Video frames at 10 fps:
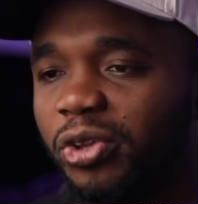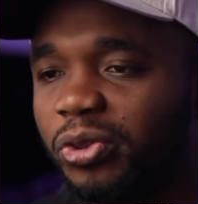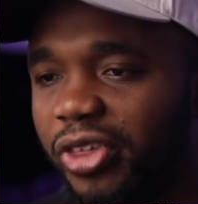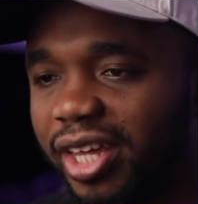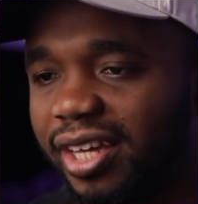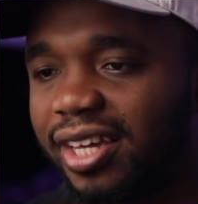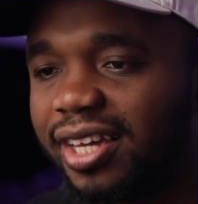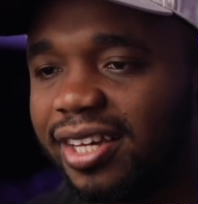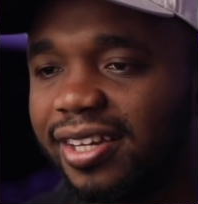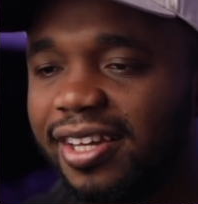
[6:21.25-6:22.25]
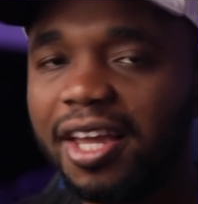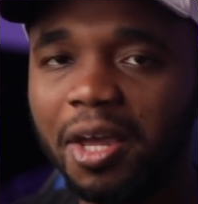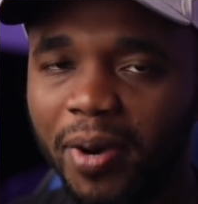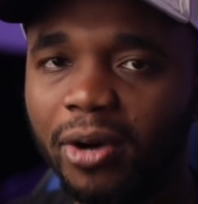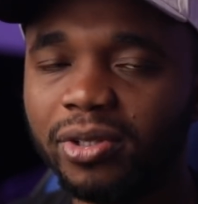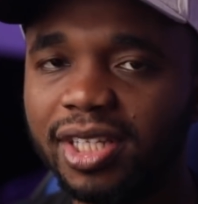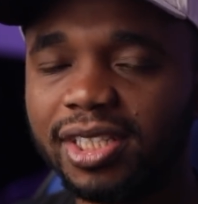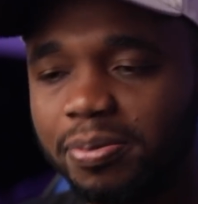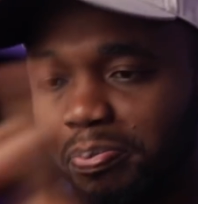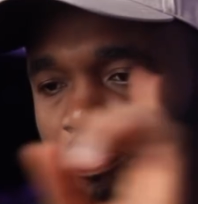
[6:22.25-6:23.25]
you think about this.